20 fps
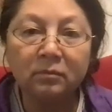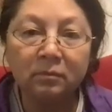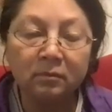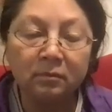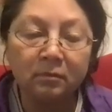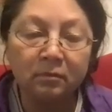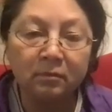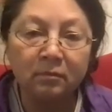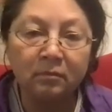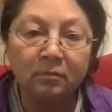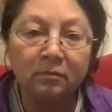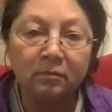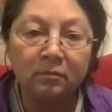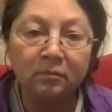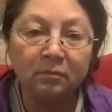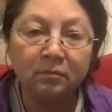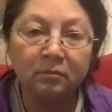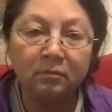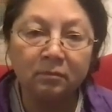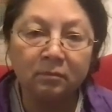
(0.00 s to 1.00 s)

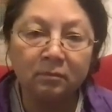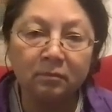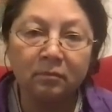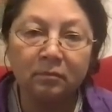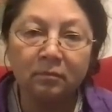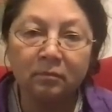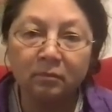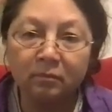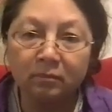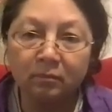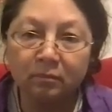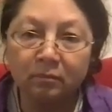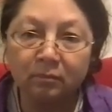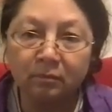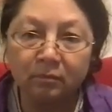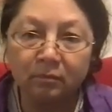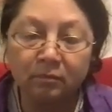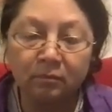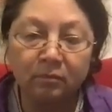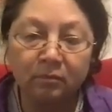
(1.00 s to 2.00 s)

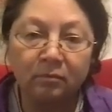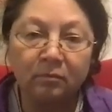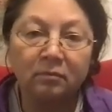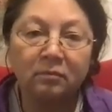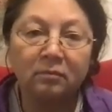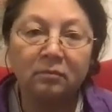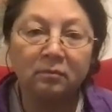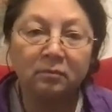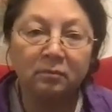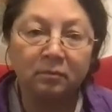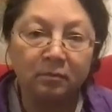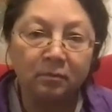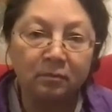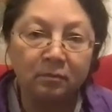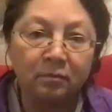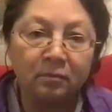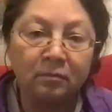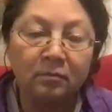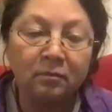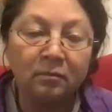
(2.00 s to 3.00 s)

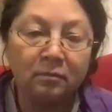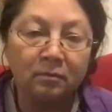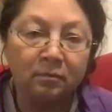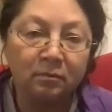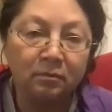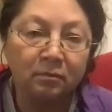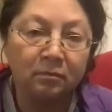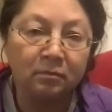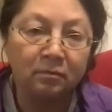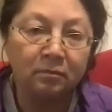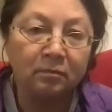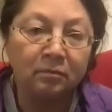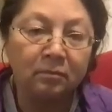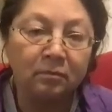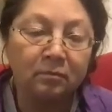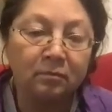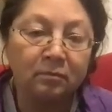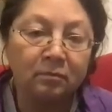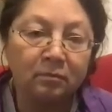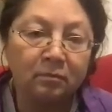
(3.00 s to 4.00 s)

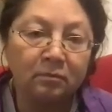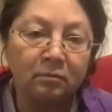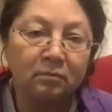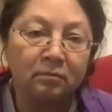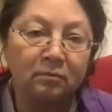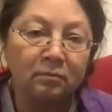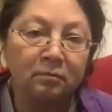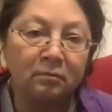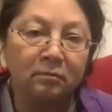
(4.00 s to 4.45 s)
(not speaking)